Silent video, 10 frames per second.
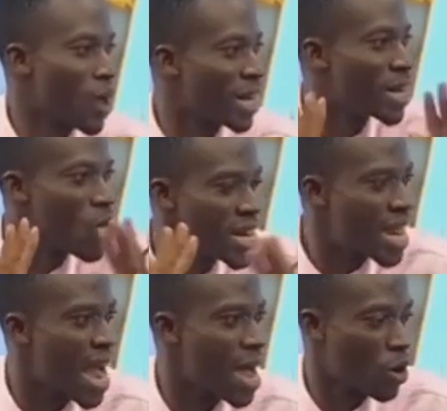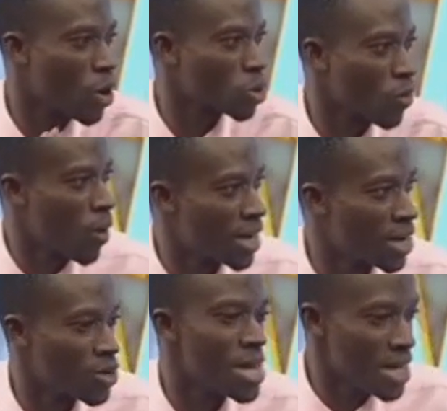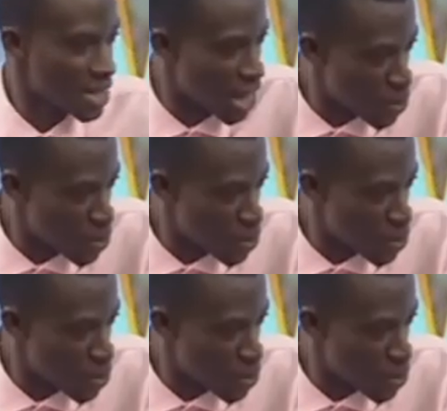They don't care because of what they do. It's the